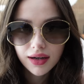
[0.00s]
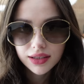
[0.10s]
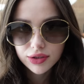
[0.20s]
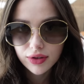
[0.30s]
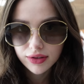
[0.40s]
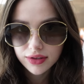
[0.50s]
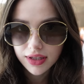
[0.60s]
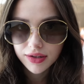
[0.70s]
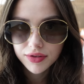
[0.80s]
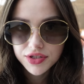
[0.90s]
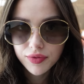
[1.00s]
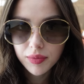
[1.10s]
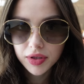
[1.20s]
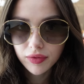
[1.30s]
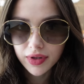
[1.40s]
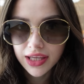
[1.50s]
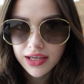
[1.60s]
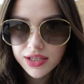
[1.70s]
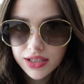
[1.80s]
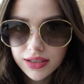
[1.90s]
Do I look like a rich woman on
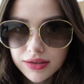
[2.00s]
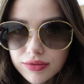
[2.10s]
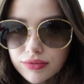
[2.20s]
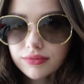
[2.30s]
vacation?